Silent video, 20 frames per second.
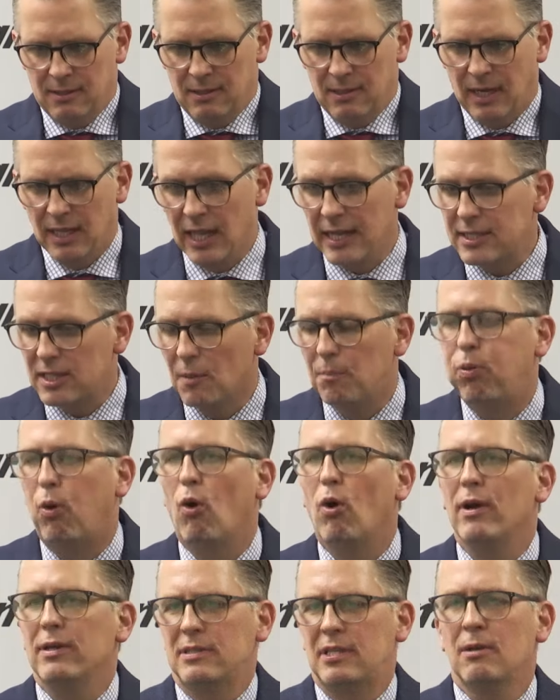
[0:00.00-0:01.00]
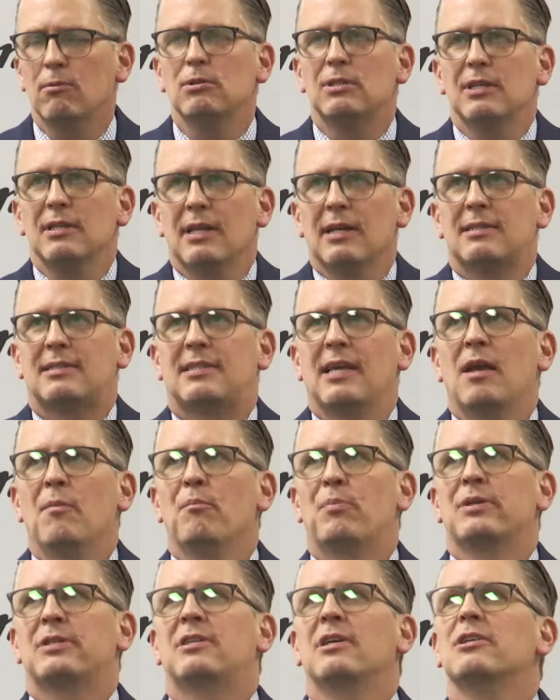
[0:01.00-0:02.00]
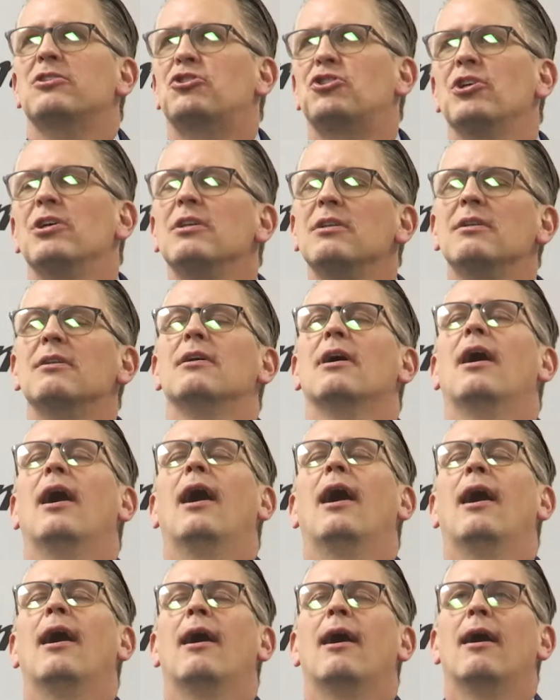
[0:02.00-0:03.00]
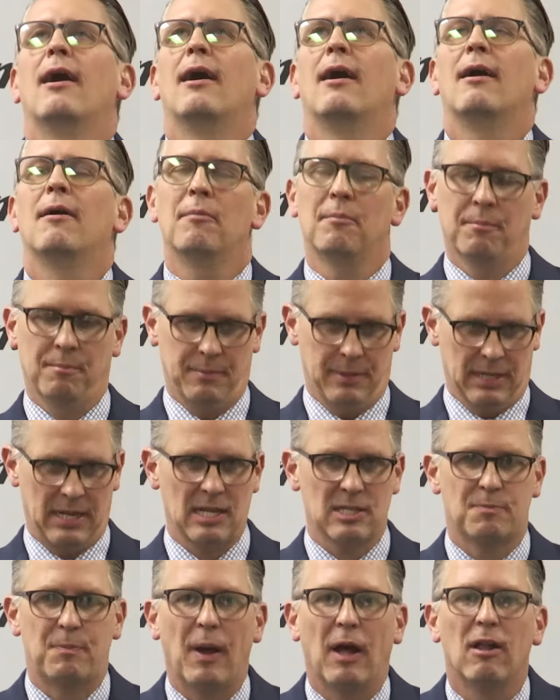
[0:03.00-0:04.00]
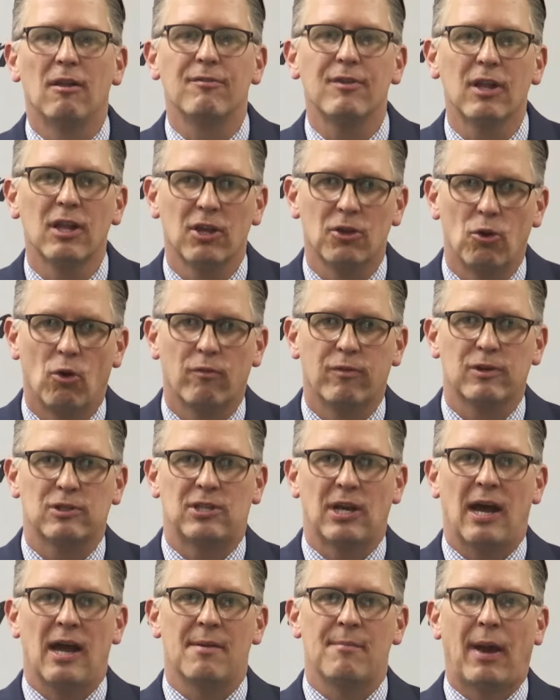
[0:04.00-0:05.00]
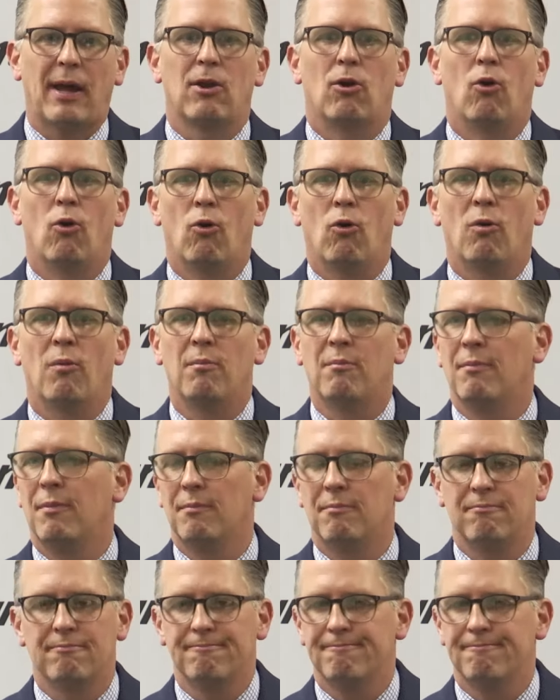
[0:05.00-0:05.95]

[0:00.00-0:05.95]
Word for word: I liked the poise. He was in that same position um, against Belleville in overtime at home